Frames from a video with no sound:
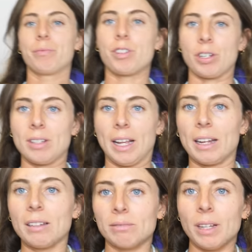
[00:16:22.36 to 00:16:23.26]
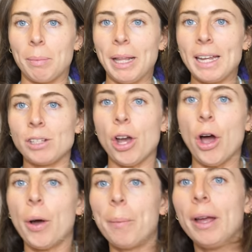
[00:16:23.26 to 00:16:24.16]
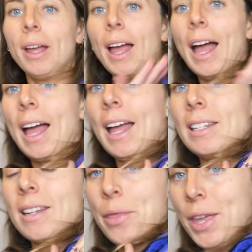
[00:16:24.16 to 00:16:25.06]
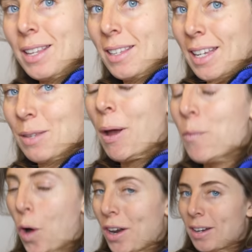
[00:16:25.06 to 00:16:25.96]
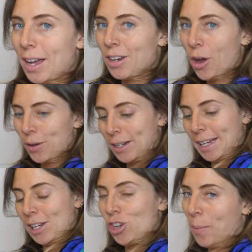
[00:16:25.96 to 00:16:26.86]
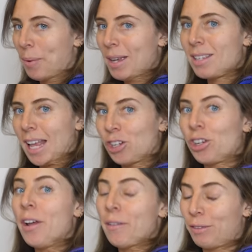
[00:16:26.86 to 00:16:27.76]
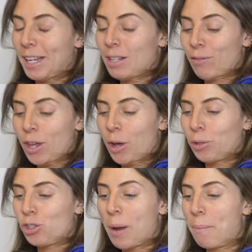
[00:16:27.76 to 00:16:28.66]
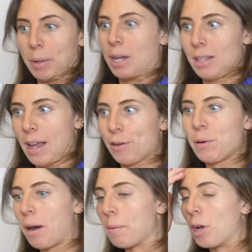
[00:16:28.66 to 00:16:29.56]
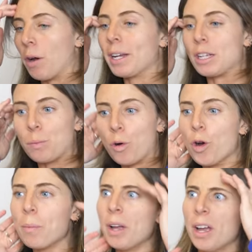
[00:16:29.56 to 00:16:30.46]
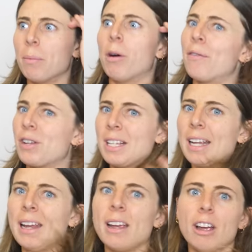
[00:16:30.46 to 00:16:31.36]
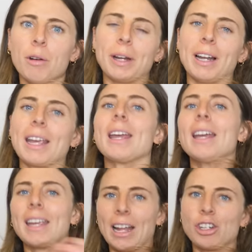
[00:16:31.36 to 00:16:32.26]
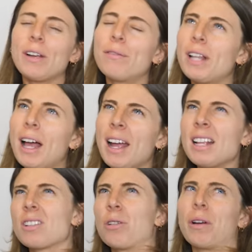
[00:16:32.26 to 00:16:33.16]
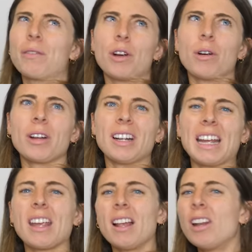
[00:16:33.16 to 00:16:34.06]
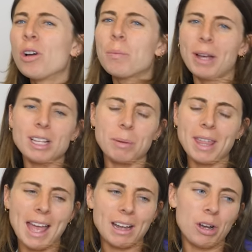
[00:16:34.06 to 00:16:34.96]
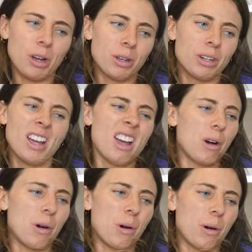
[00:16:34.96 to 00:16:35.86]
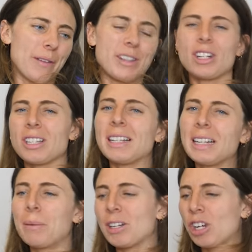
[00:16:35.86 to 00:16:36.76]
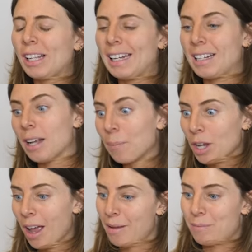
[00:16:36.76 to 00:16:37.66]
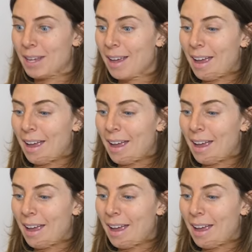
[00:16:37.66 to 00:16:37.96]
just like a plain top. And this is my one and only jumper slash fleece for the whole trip, because everywhere I'm going is warm. But obviously when like catching flights, or if you're on like a long bus with aircon, or if it's just a little bit chilly sometimes